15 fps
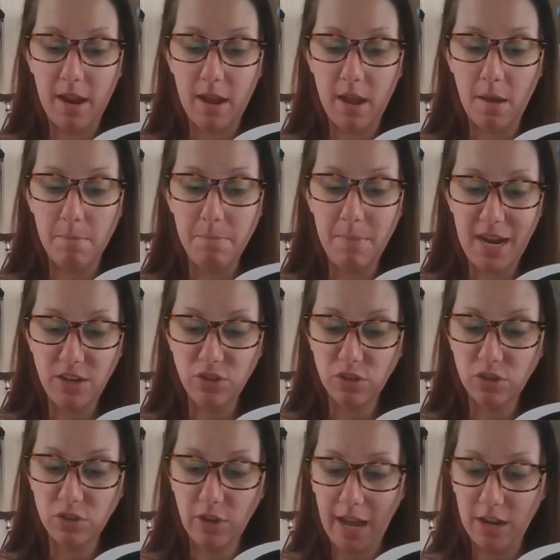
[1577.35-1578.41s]
major
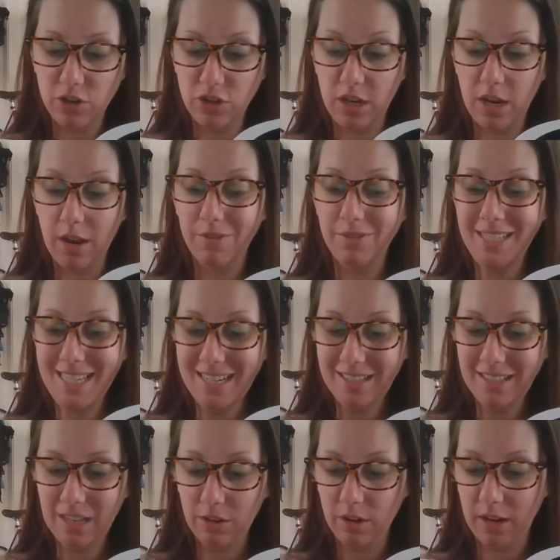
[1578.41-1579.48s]
strategy of
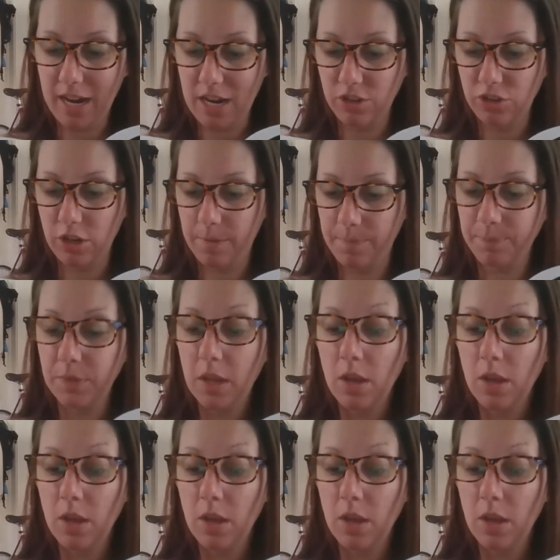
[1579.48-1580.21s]
desegregation.